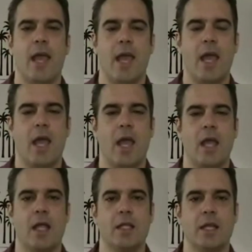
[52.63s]

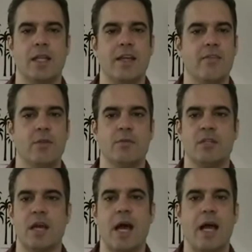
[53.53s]
and leaving them
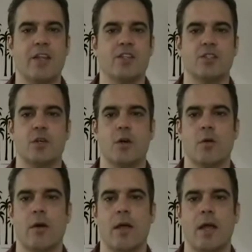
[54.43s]
to die in the
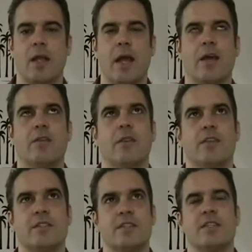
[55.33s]
snow. And
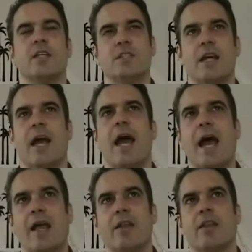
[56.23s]
the sensation I
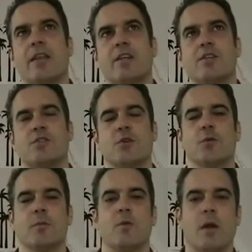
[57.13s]
had that
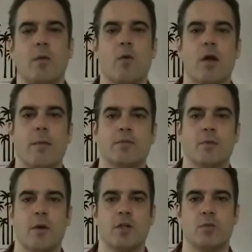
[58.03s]
disturbed me when I woke up
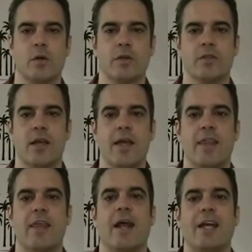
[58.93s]
so much was
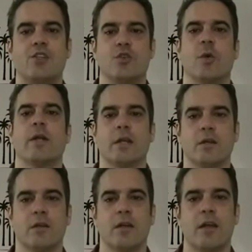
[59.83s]
that I enjoyed
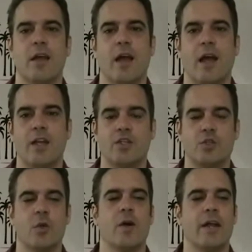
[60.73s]
it. I
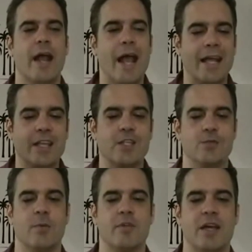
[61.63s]
enjoyed hacking
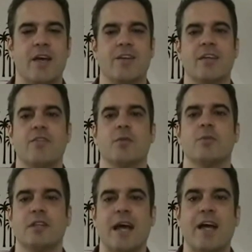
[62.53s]
these women down and leaving
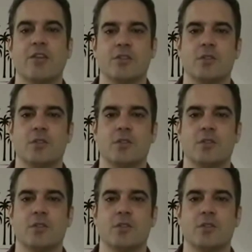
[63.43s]
them to die in the